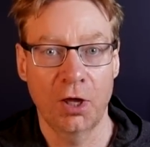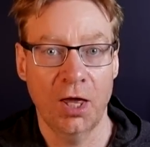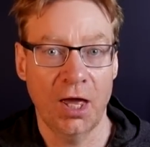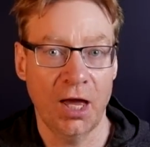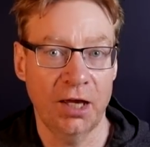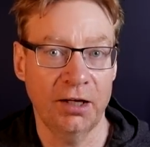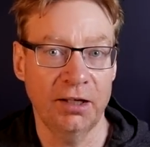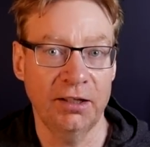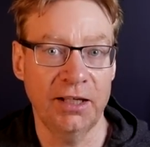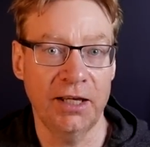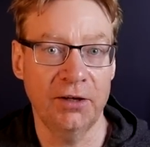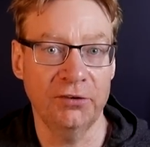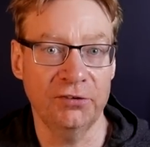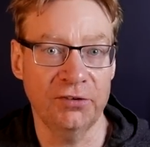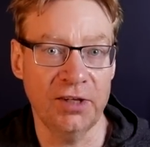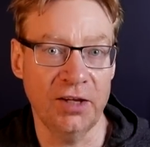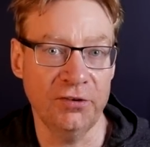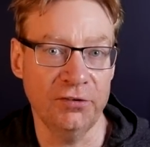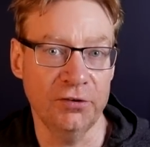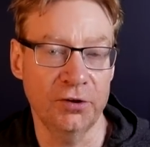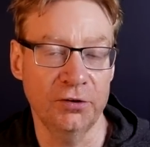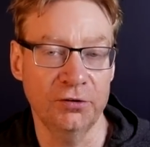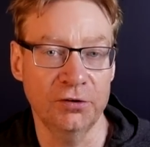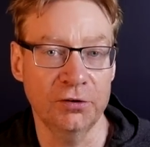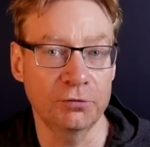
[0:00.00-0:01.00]
and allows
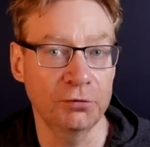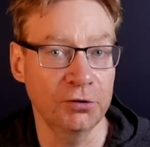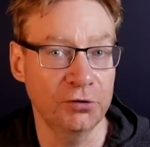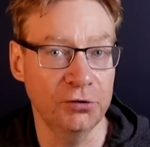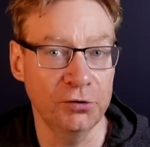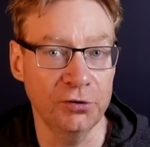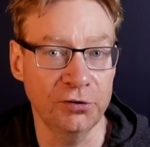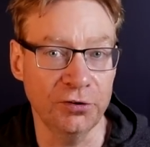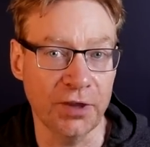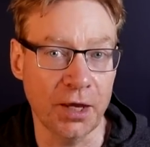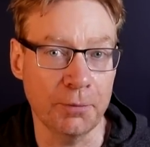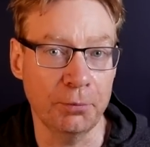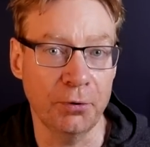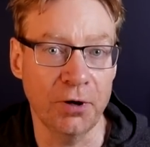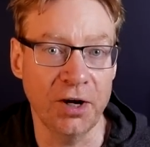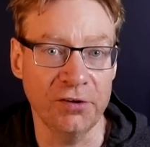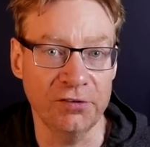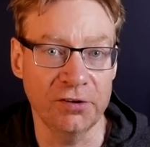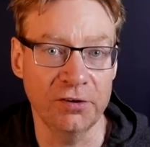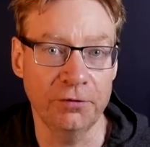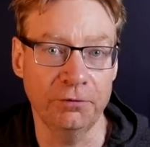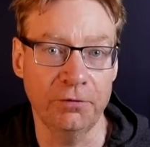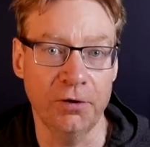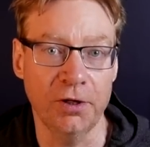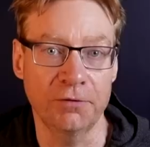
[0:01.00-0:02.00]
Tesla to reduce their
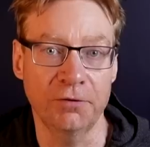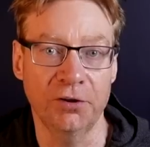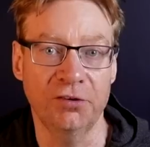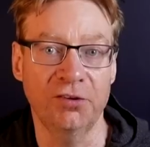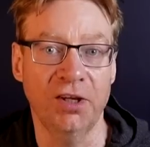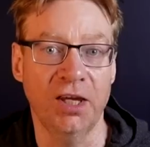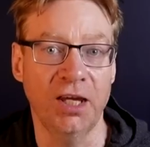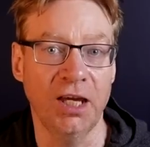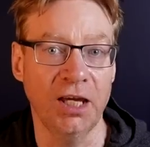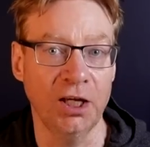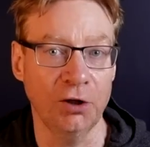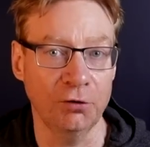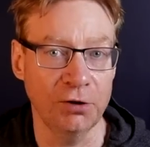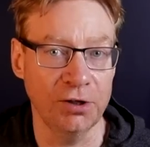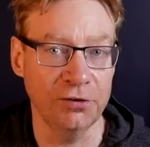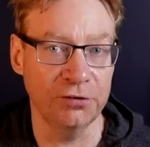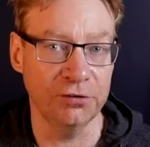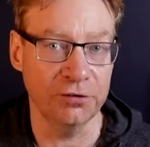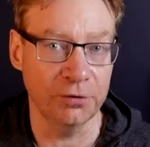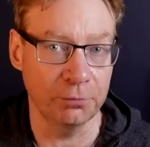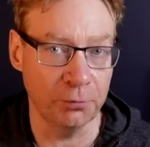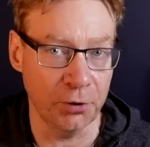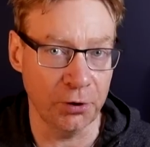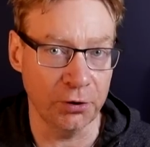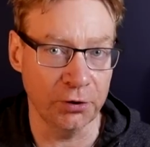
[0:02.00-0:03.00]
prices further to increase
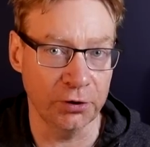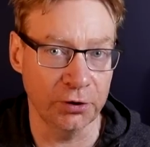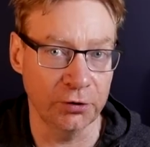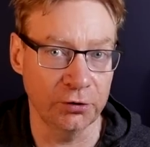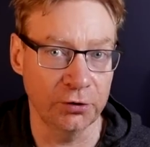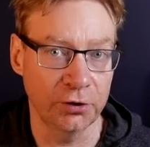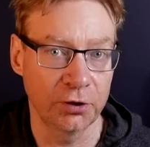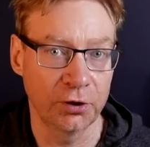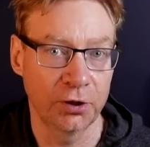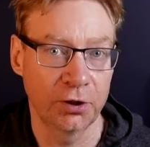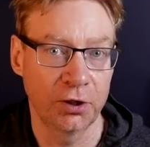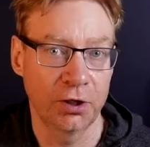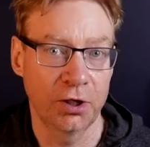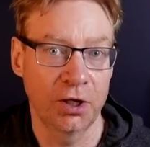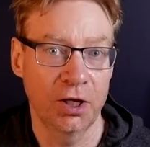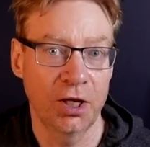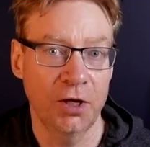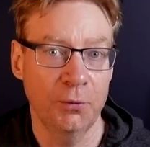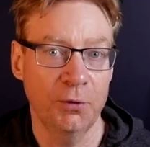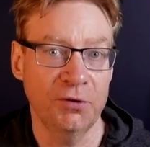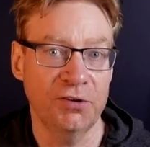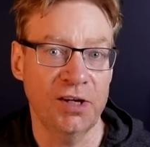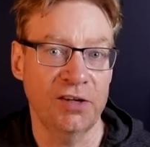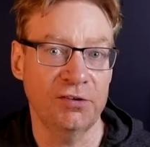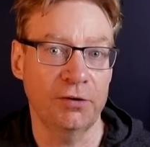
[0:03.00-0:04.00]
demand,
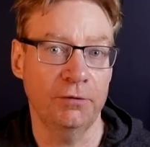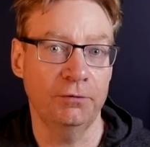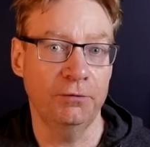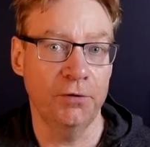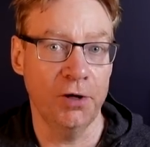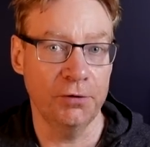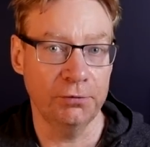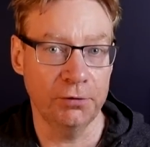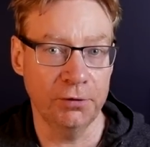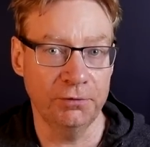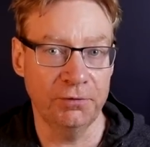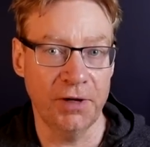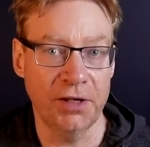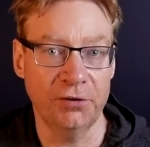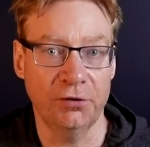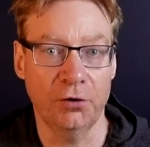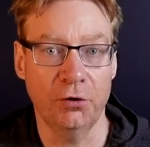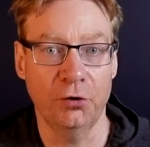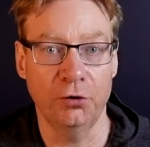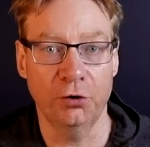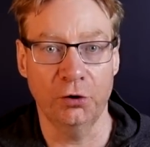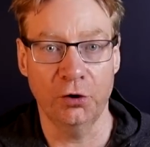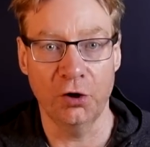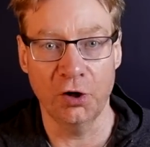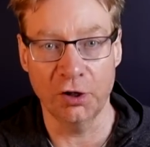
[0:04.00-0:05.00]
which has a further effect
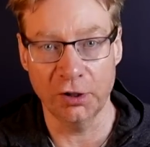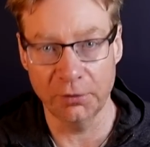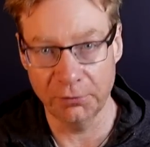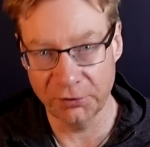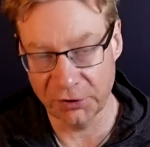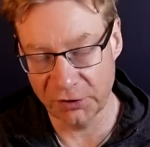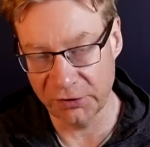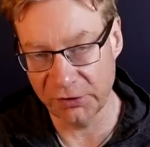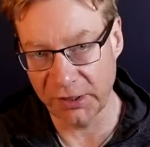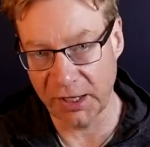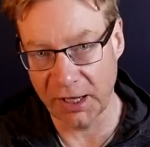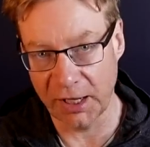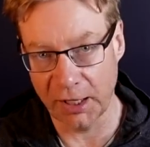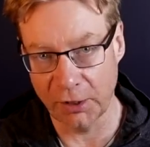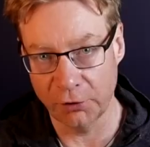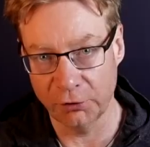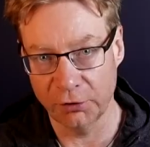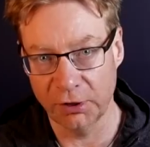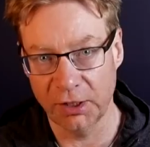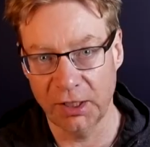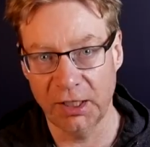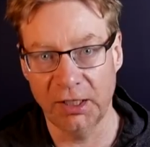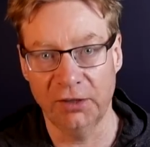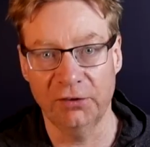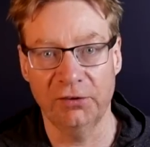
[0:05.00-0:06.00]
on economies of scale,
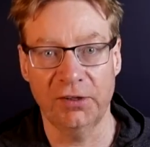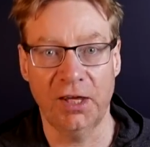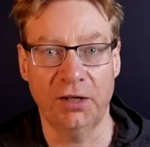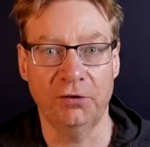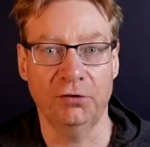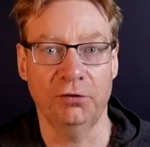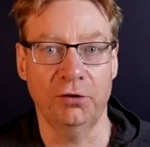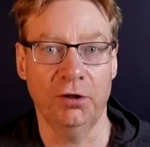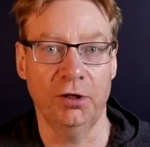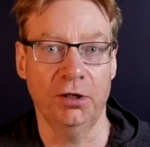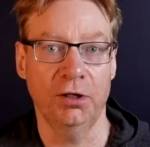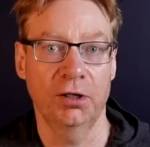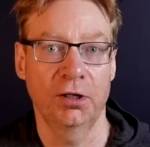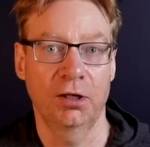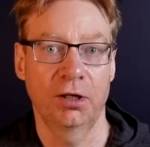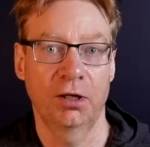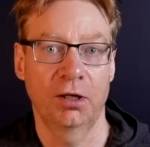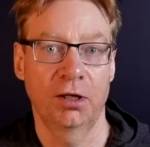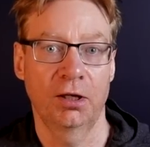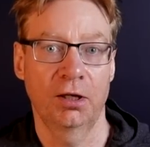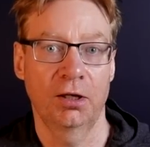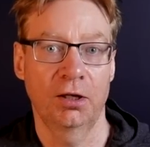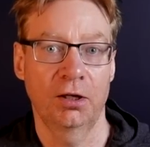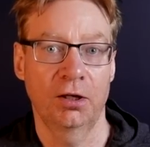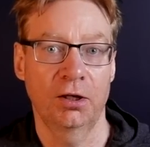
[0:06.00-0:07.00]
etc.
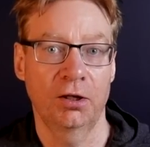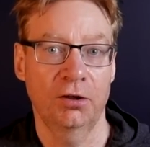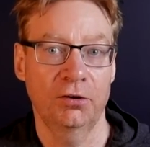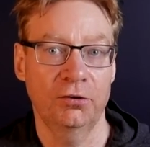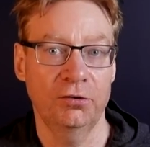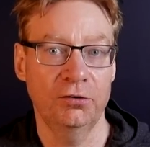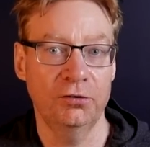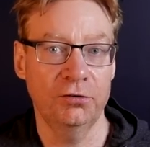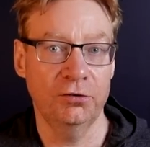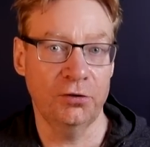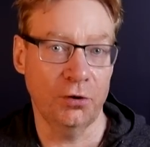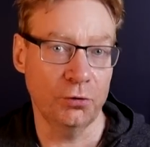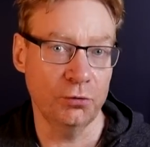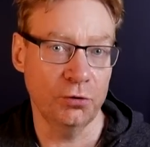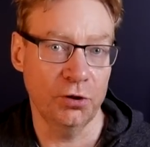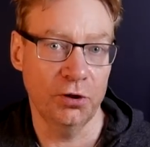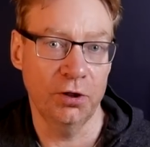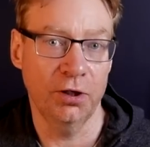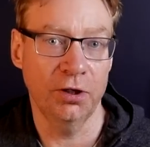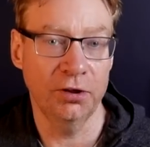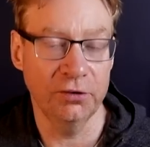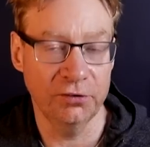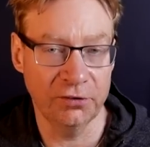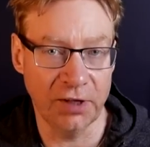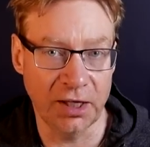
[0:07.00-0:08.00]
Don't
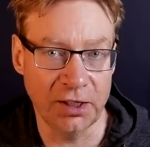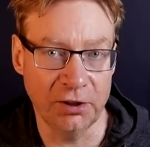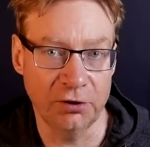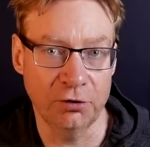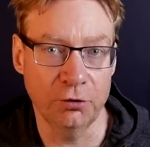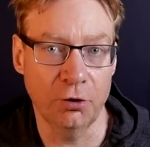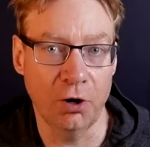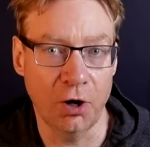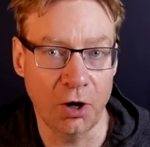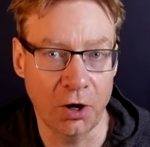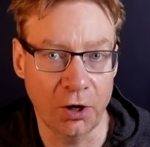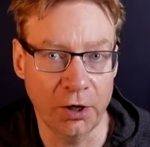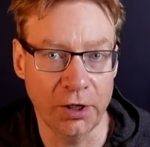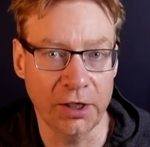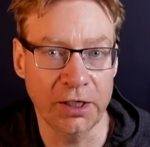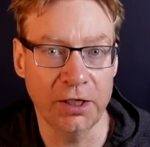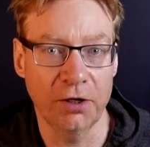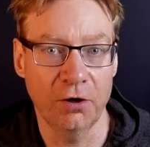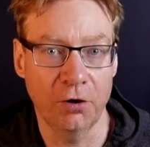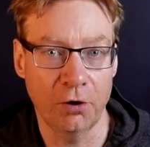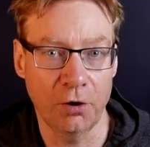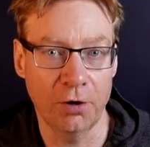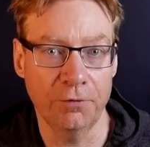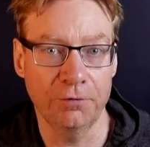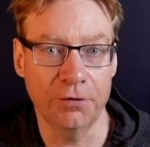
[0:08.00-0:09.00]
take your eye
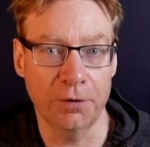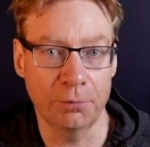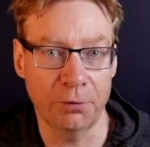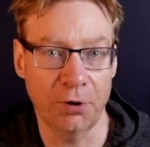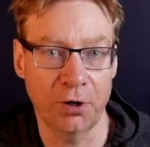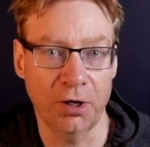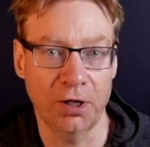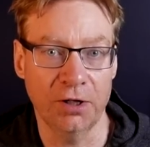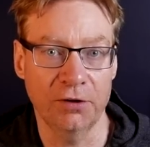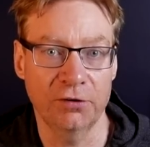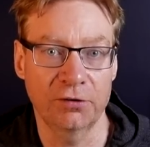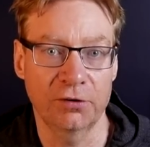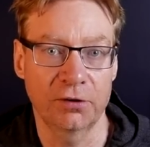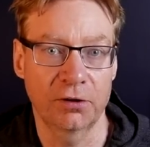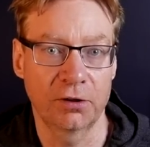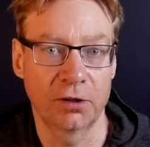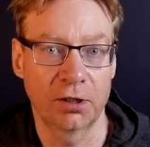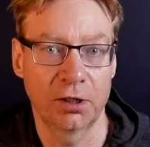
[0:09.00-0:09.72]
off the prize.